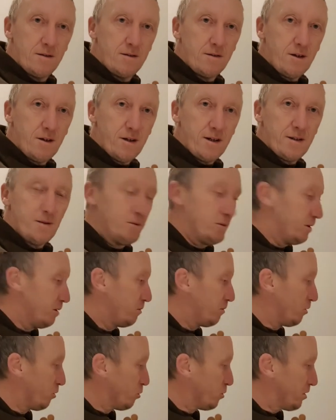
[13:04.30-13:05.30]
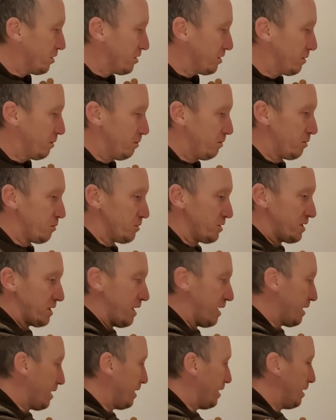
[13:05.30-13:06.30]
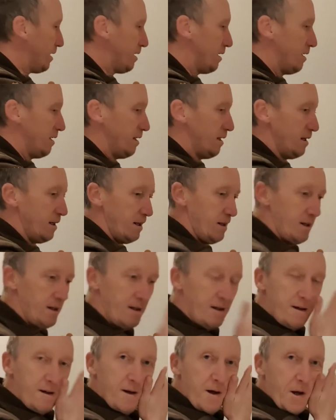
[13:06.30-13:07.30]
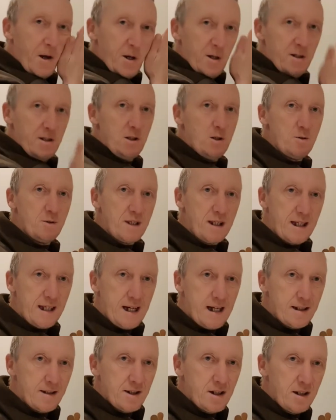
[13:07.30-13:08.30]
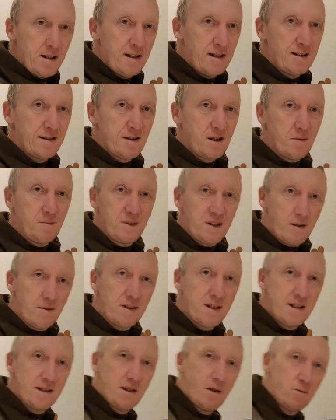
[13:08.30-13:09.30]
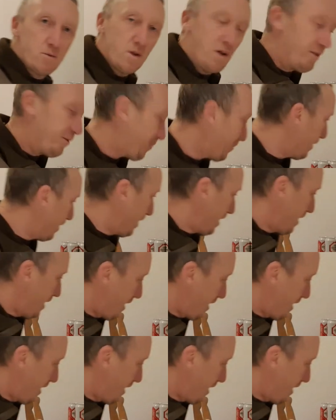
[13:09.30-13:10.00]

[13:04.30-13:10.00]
Right, we're all good, we're all set. Using the kitchen so we don't get told off.